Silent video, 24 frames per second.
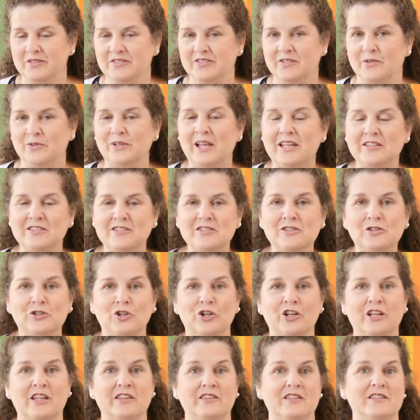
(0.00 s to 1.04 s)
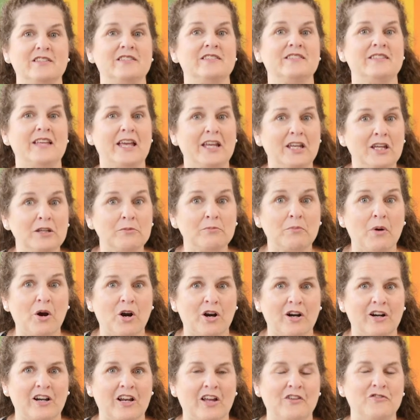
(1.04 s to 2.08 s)
So let's look at the second
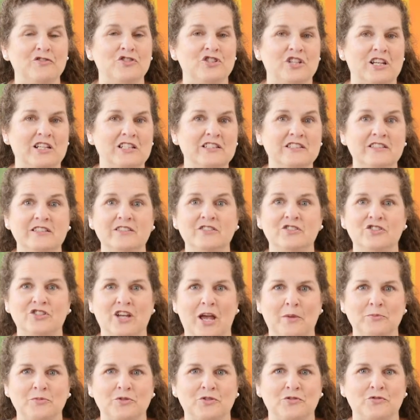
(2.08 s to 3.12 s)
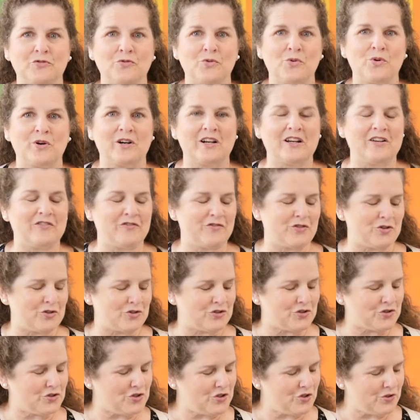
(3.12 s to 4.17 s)
part of Genesis chapter 4 and
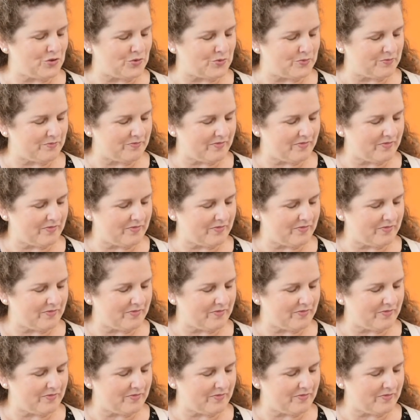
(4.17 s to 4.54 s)
verse 2.